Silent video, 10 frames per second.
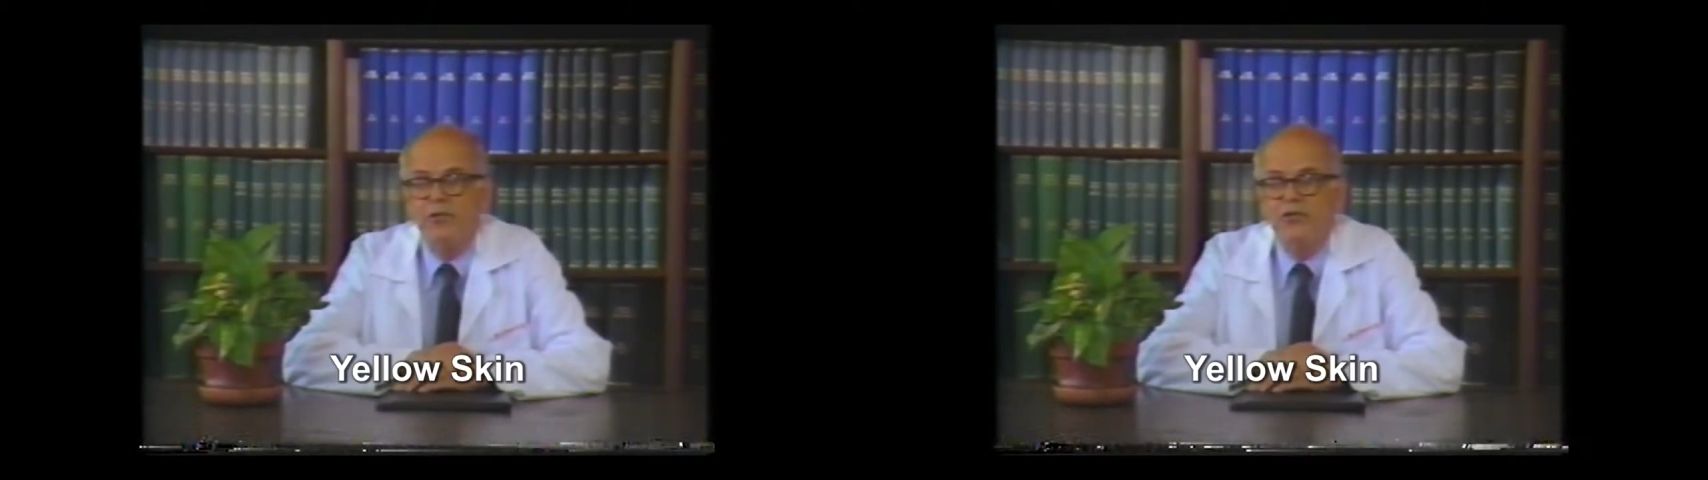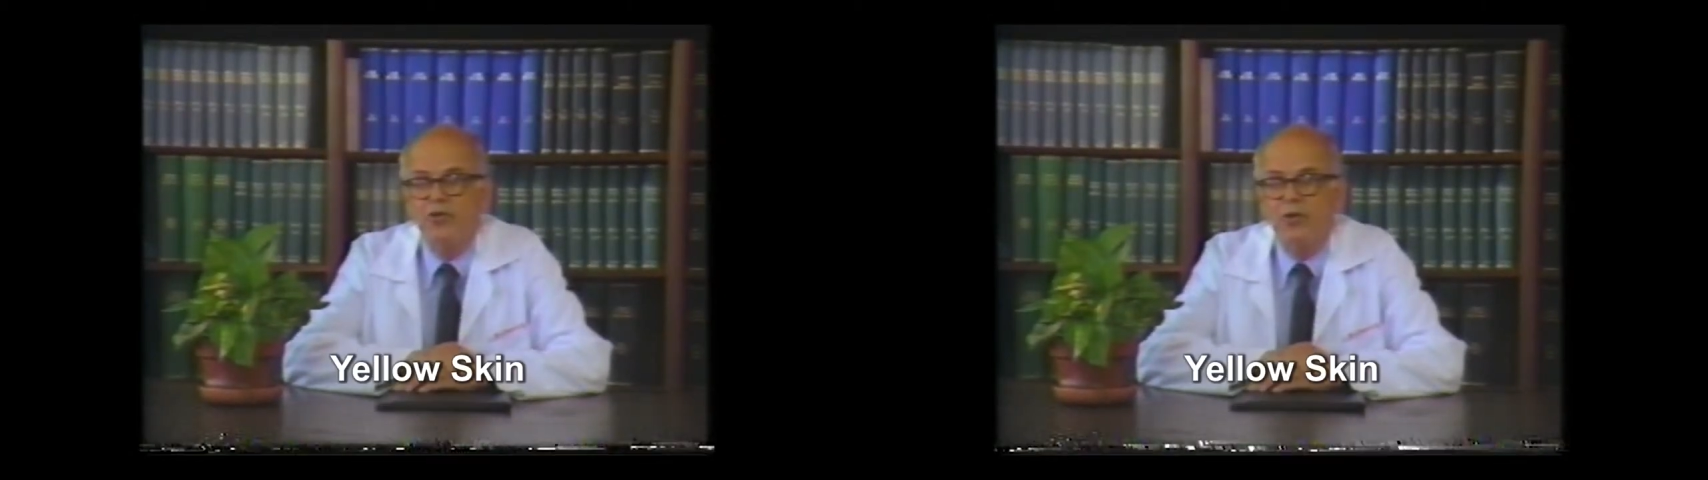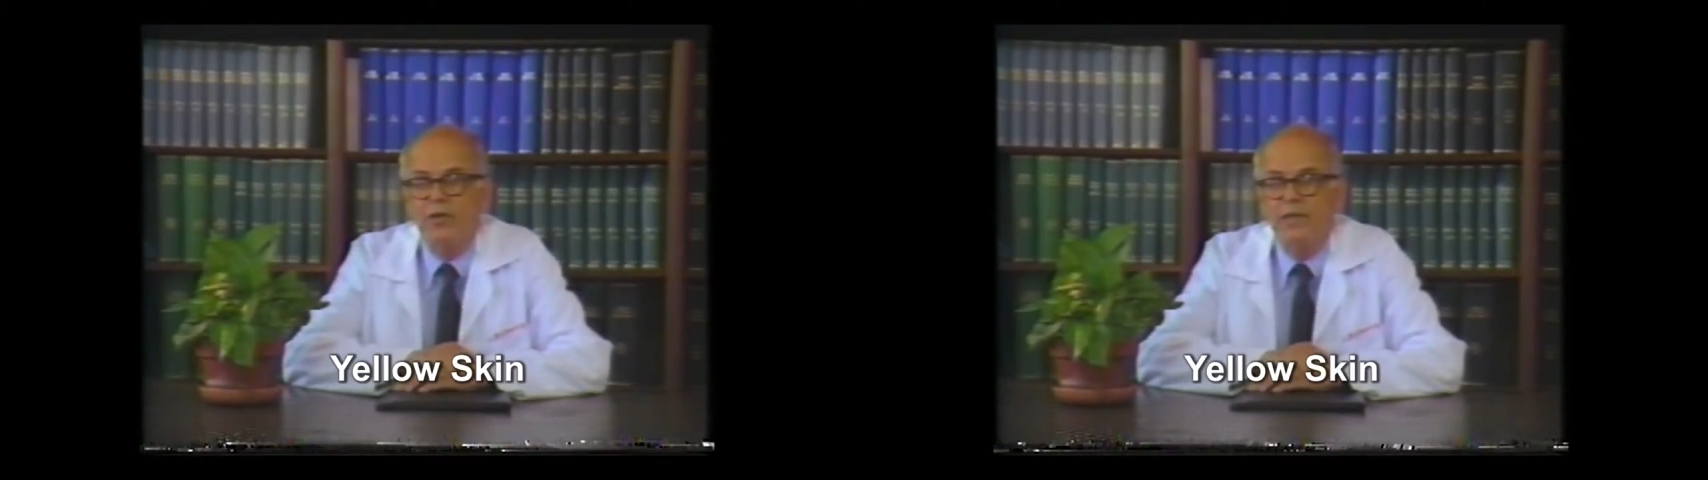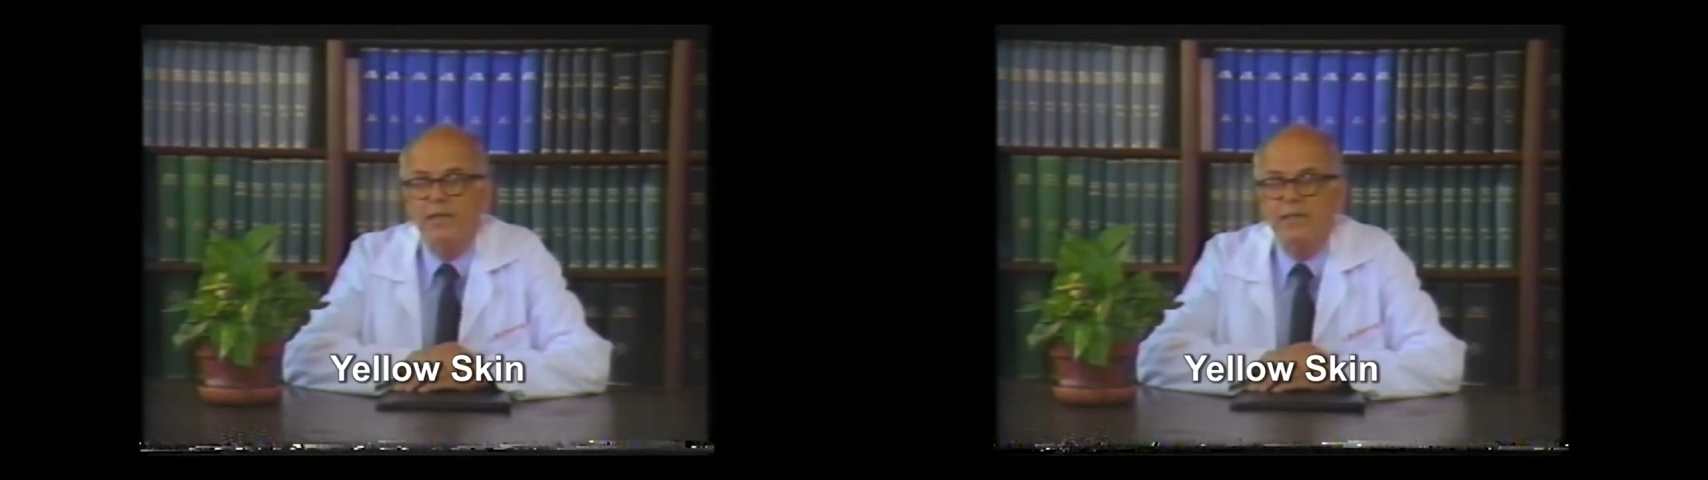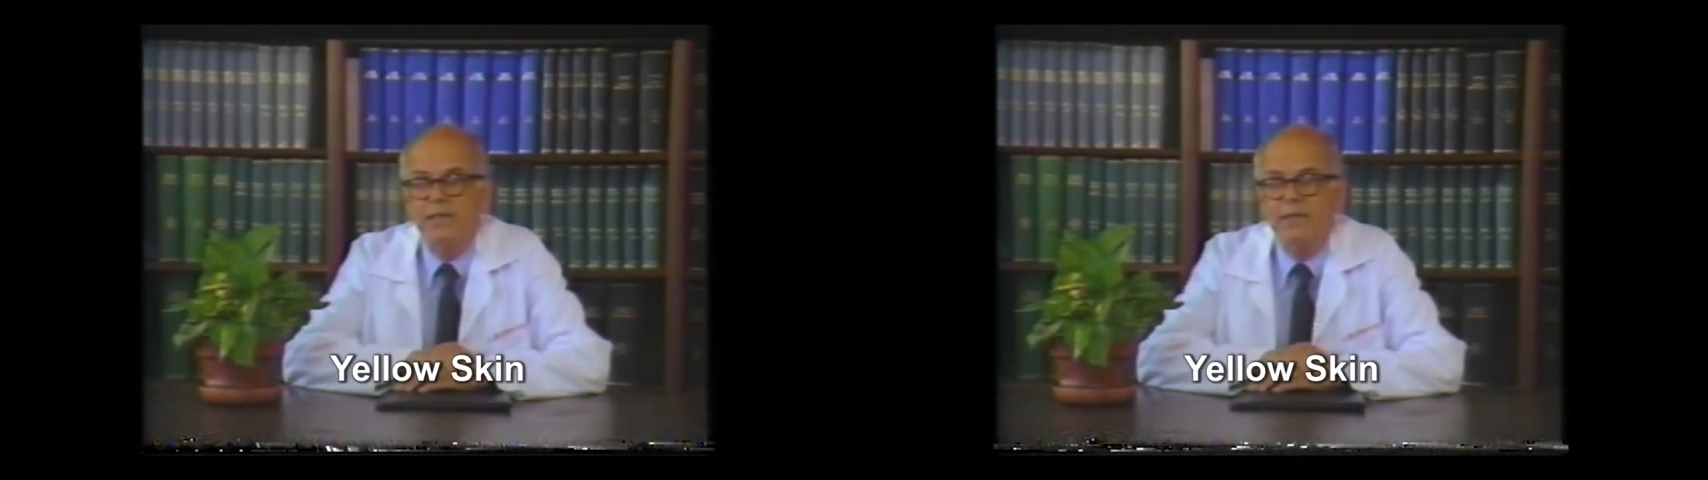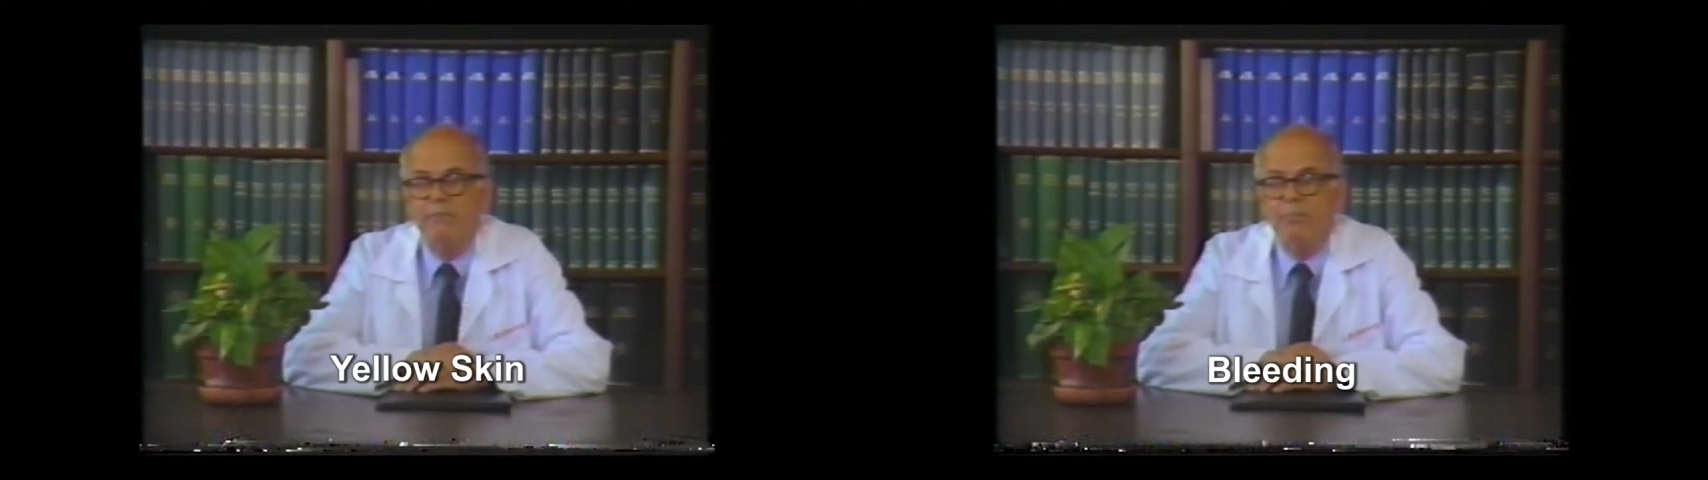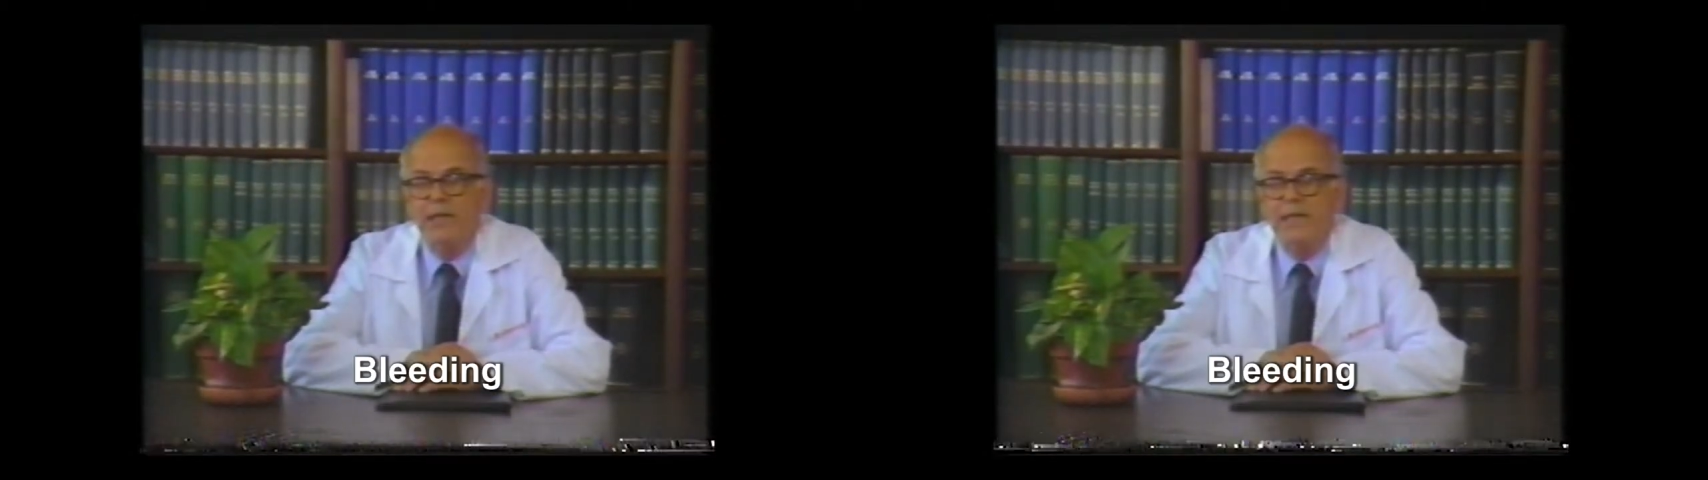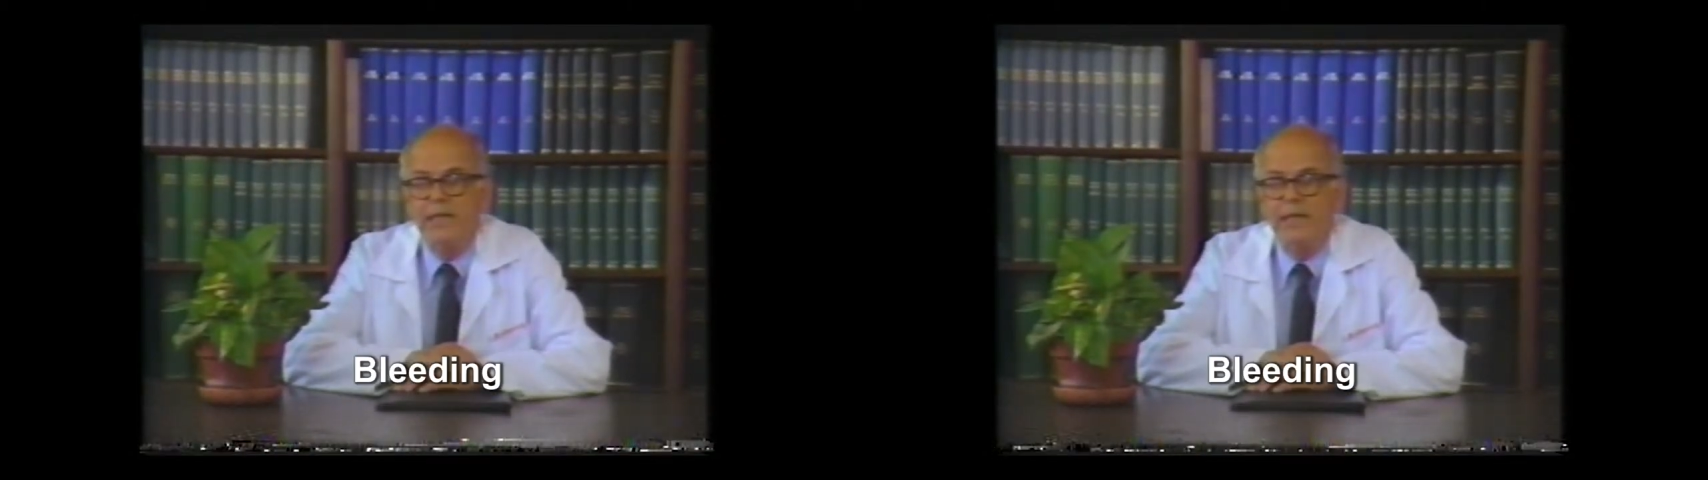jaundice,
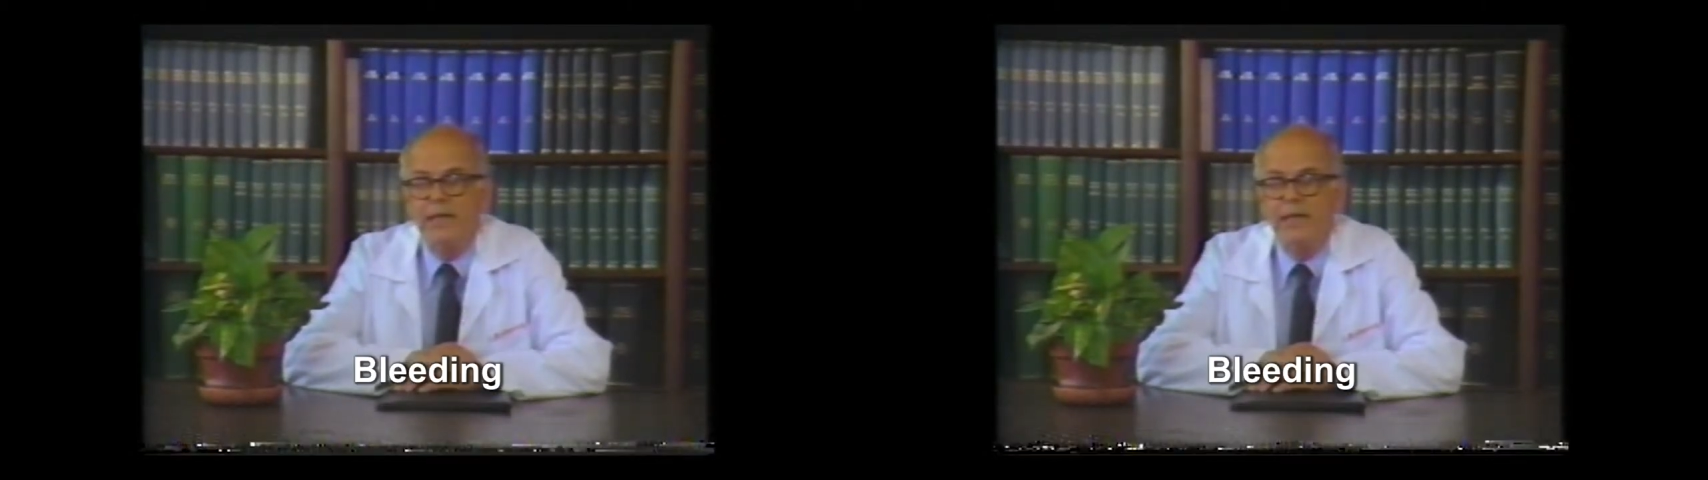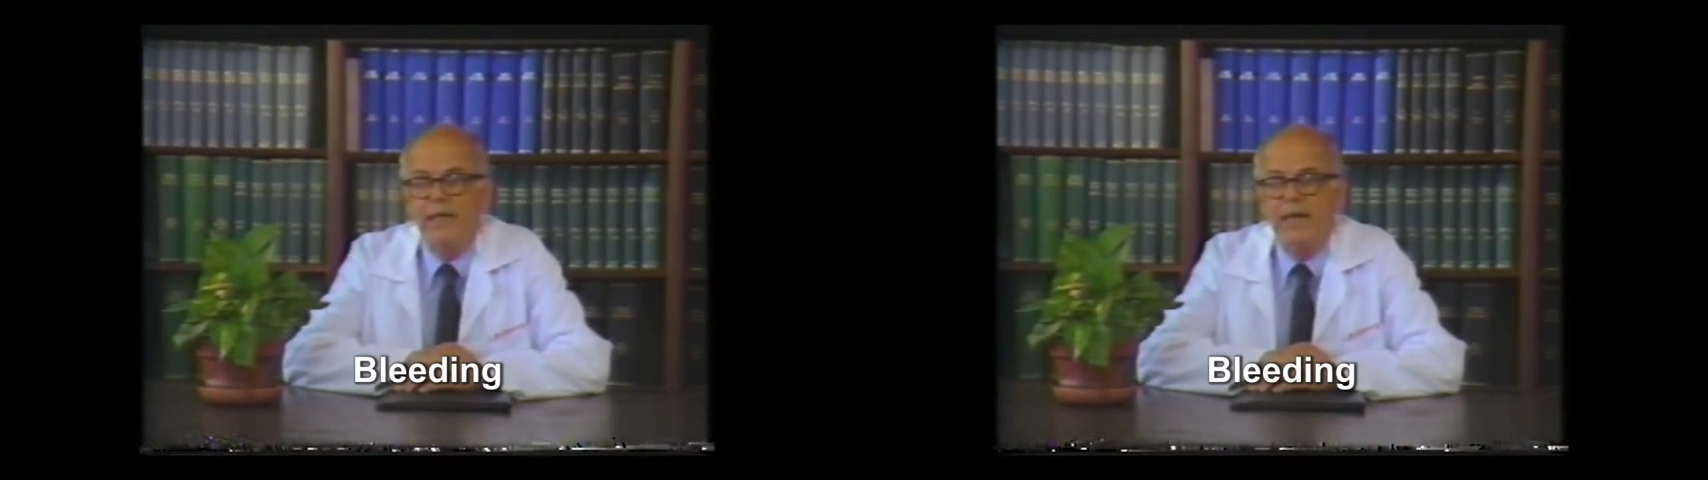bleeding,